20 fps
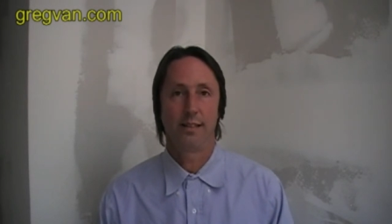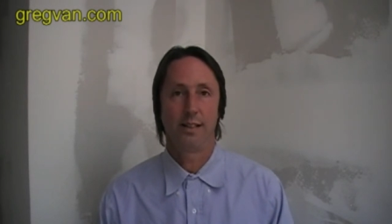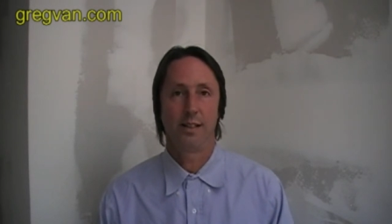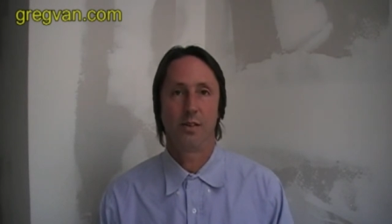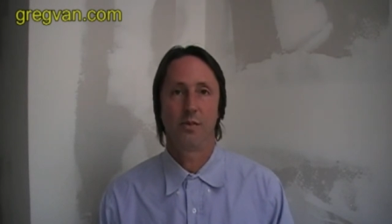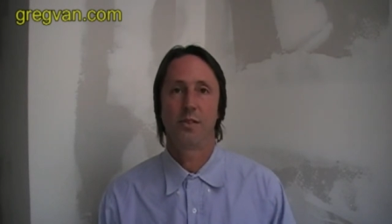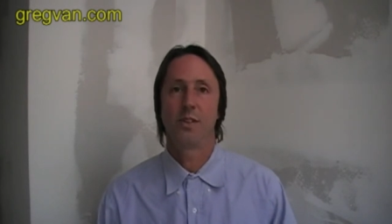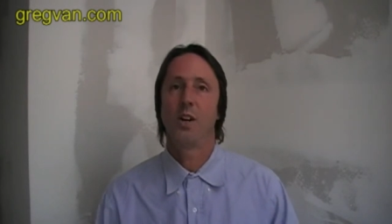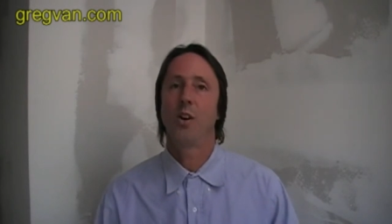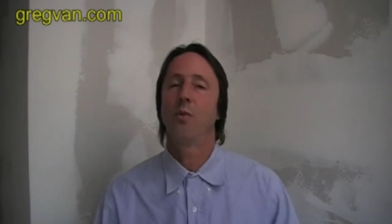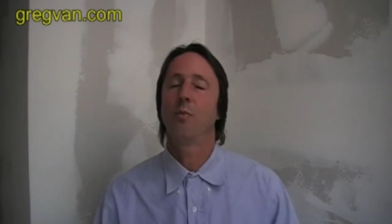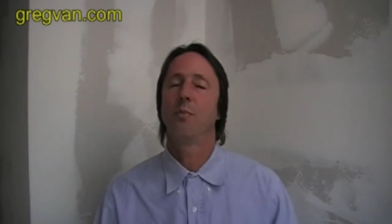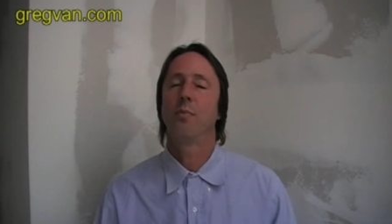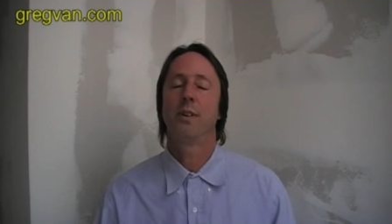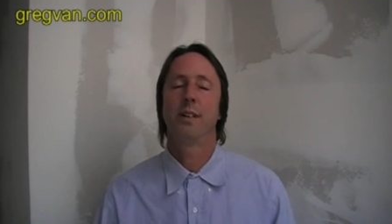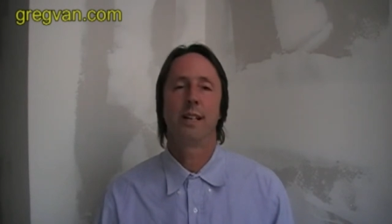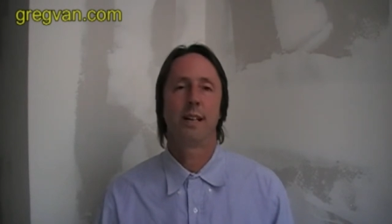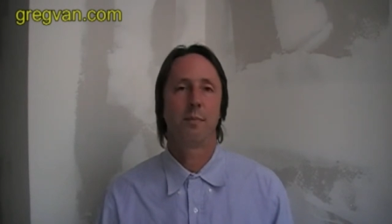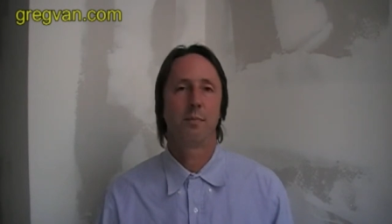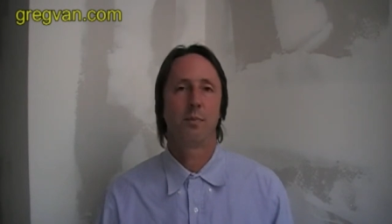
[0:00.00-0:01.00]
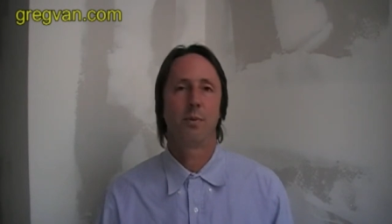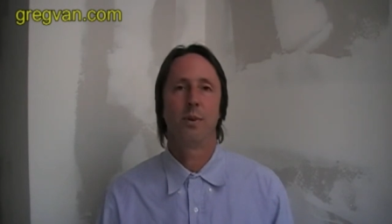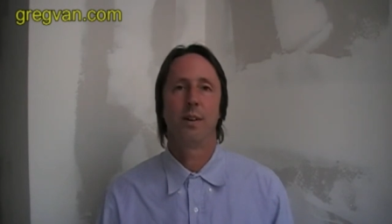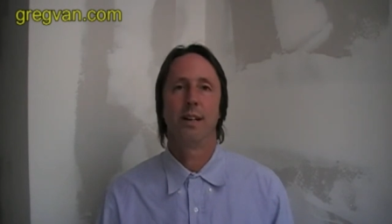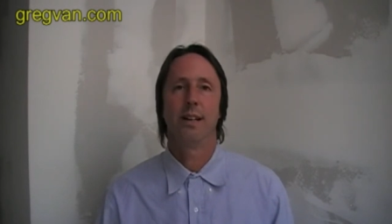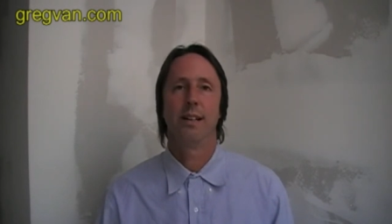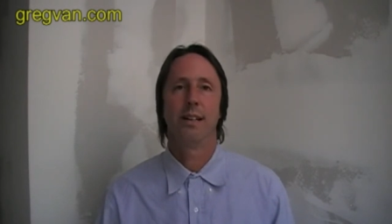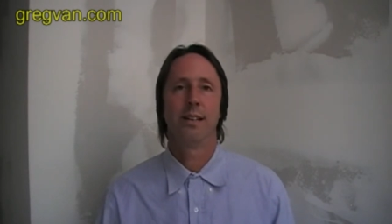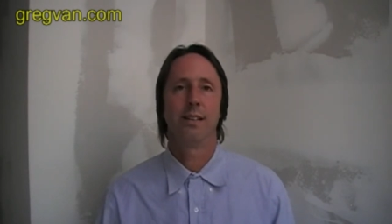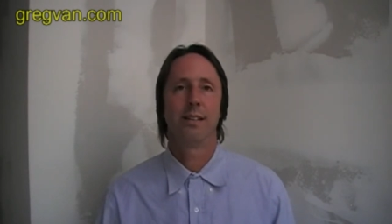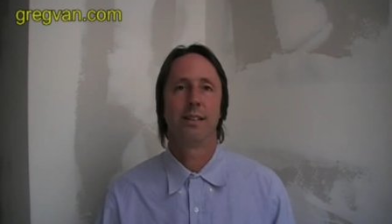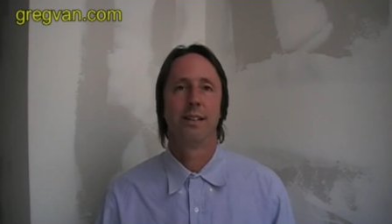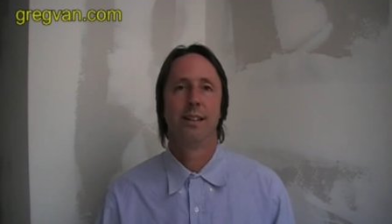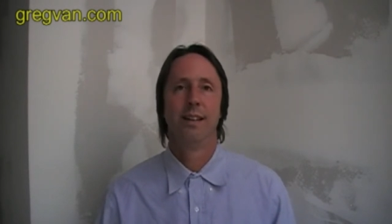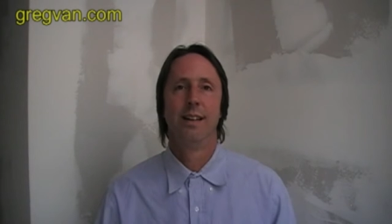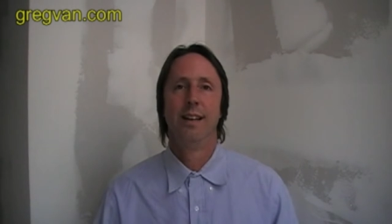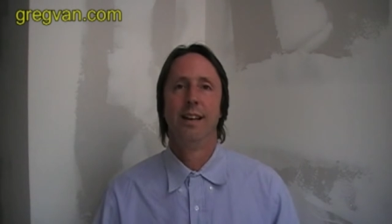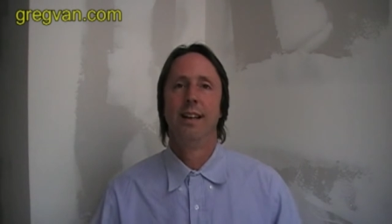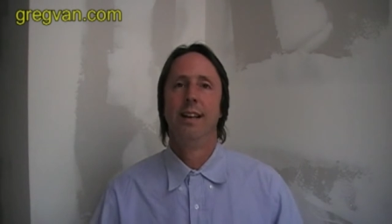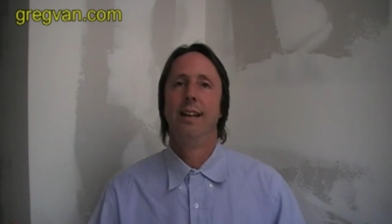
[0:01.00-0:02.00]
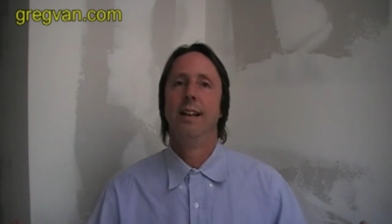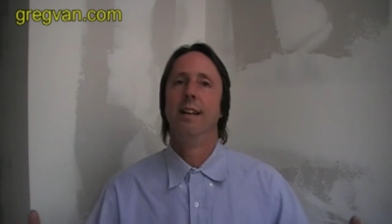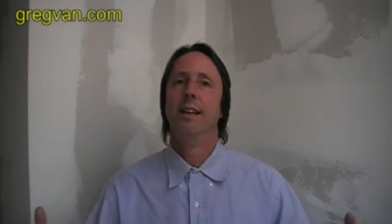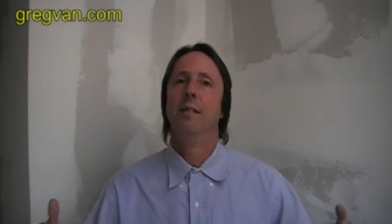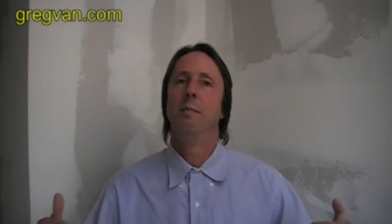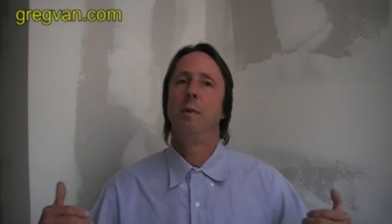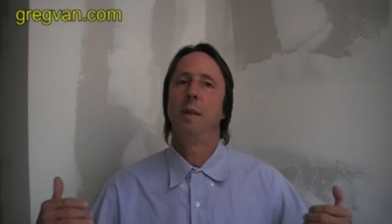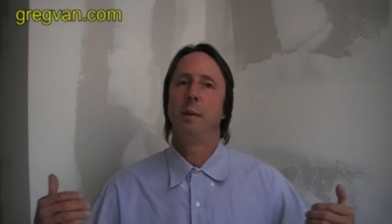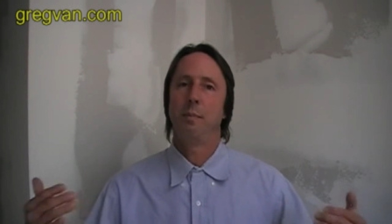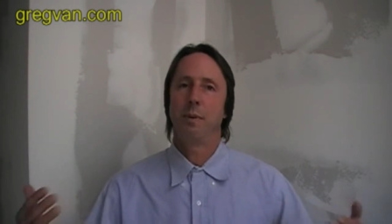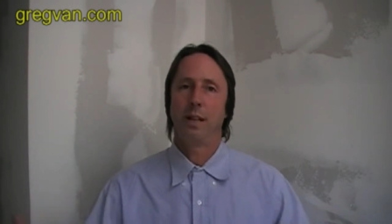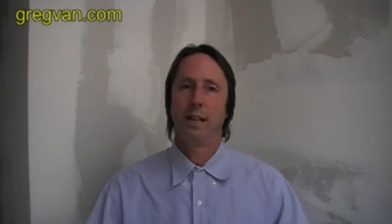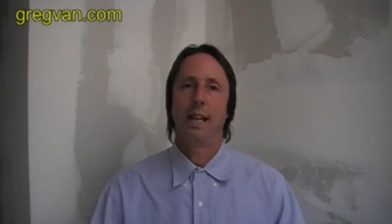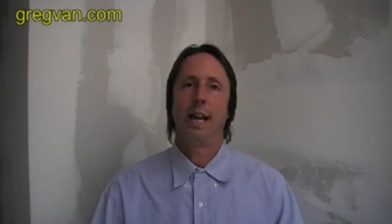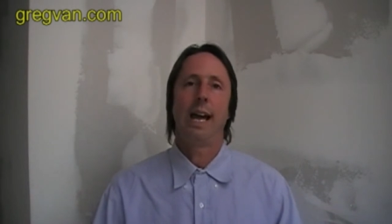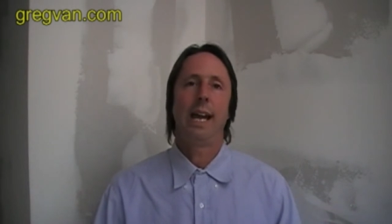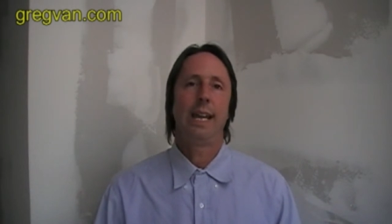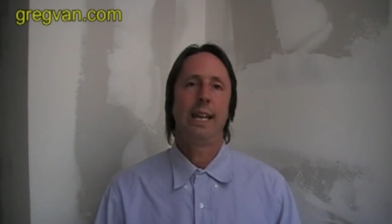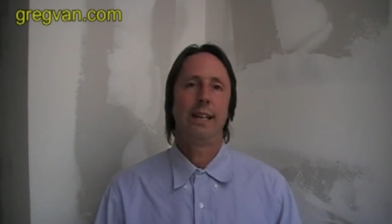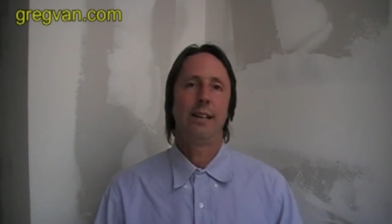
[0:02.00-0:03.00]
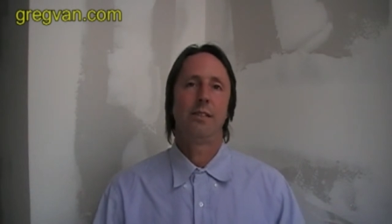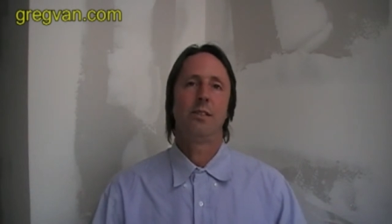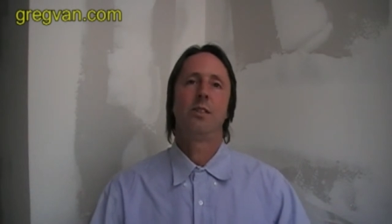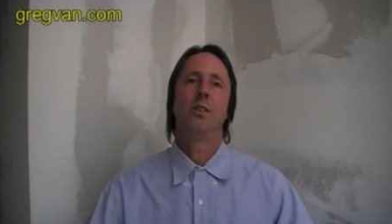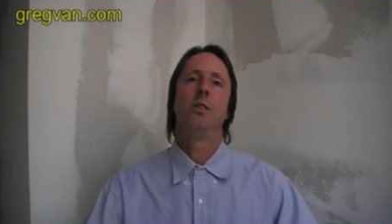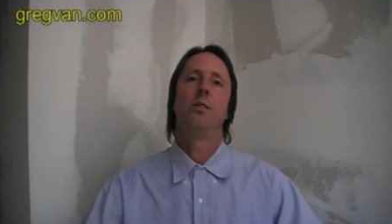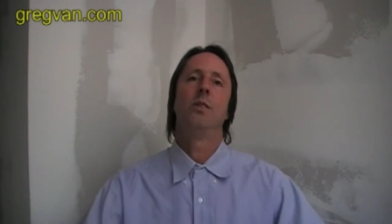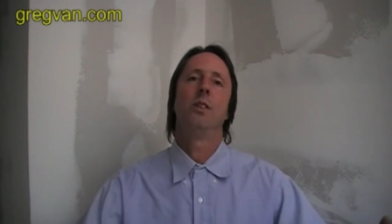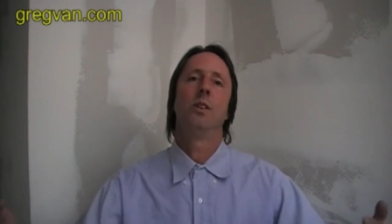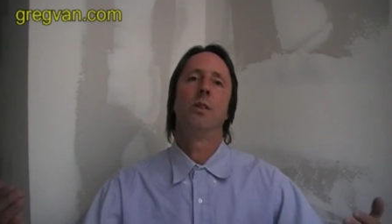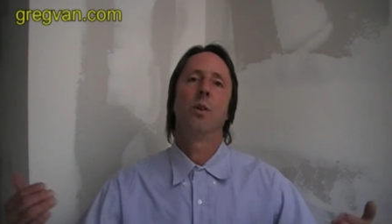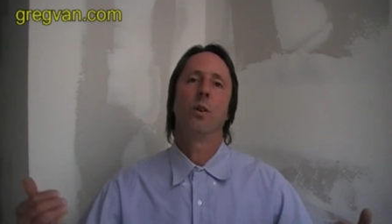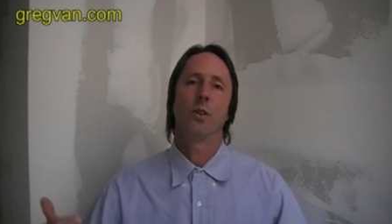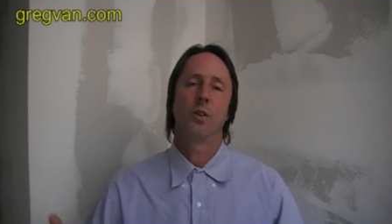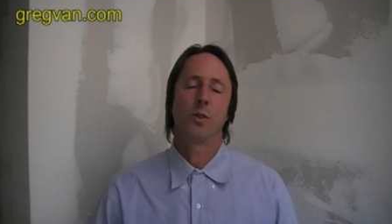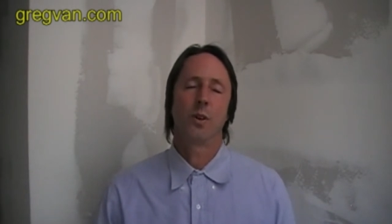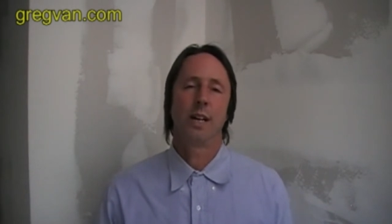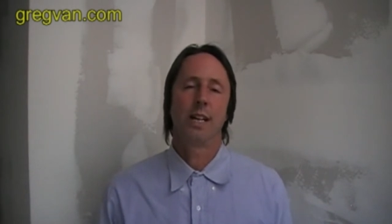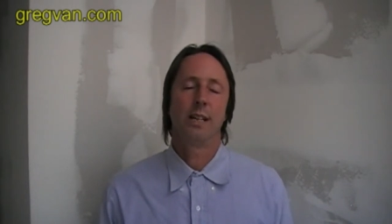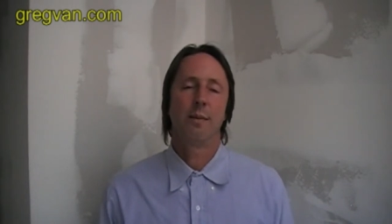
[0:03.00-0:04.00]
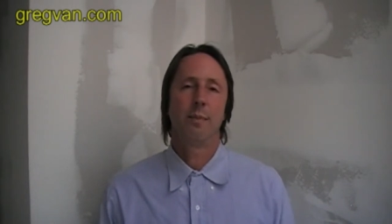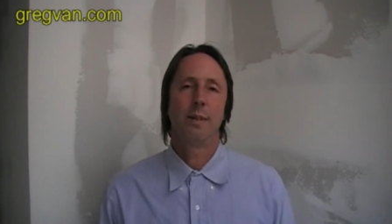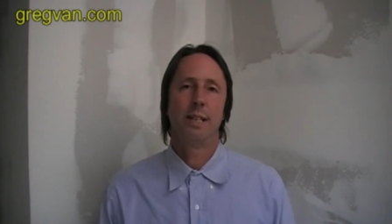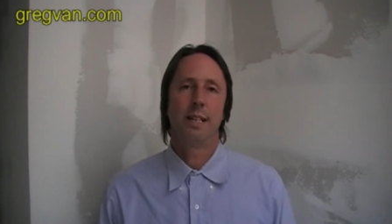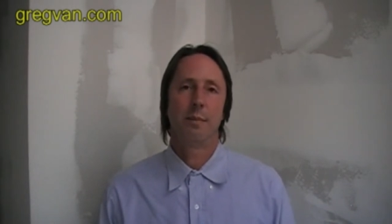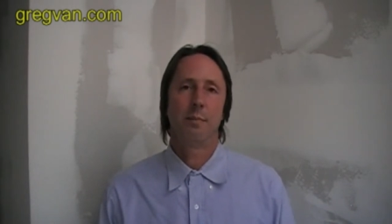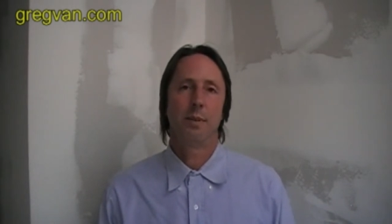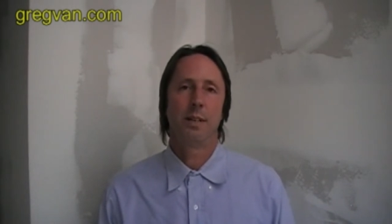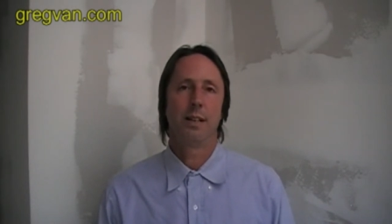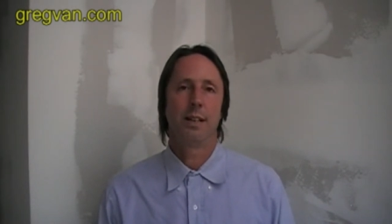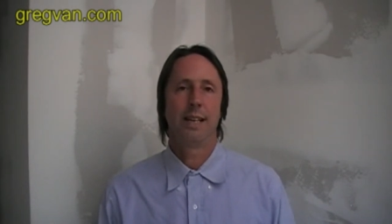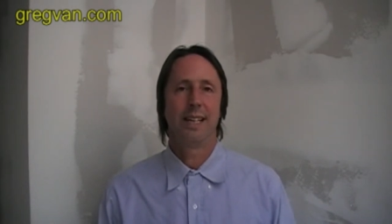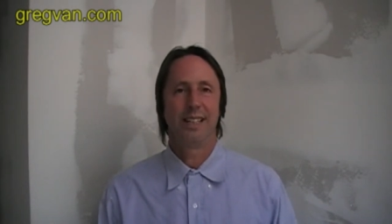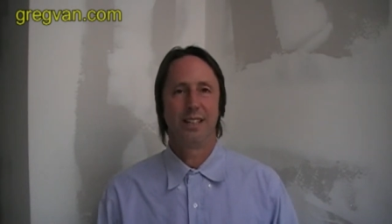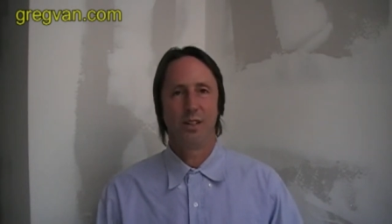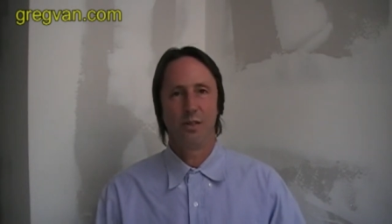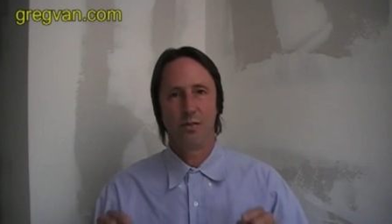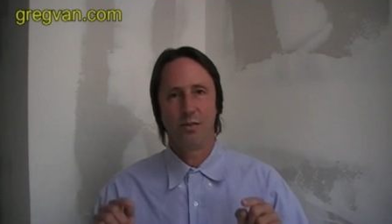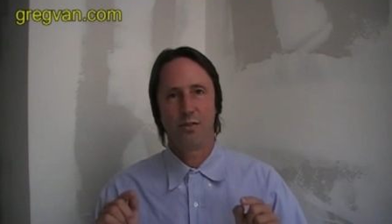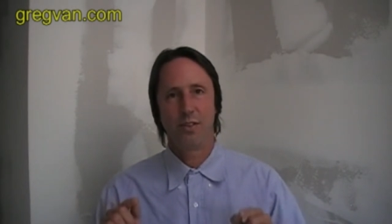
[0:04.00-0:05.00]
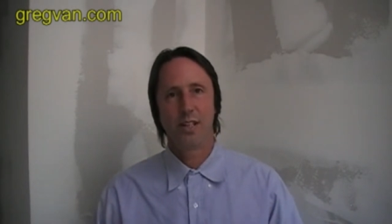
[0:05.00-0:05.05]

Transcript: You know, don't put up with people lying to you or trying to manipulate you.